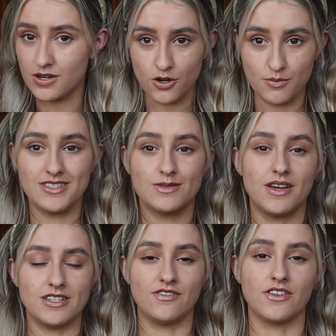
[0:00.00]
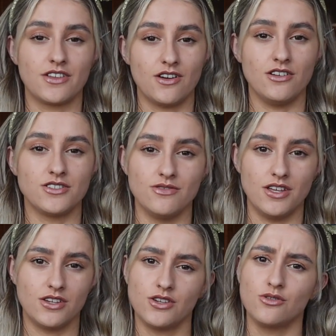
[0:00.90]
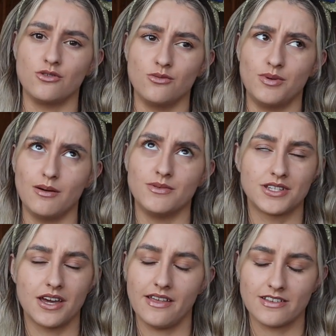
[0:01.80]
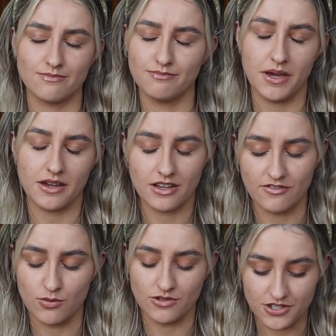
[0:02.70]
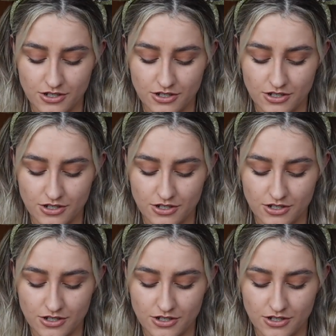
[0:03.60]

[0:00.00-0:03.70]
open space in front of the castle that you'll be able to get that pic if you want to.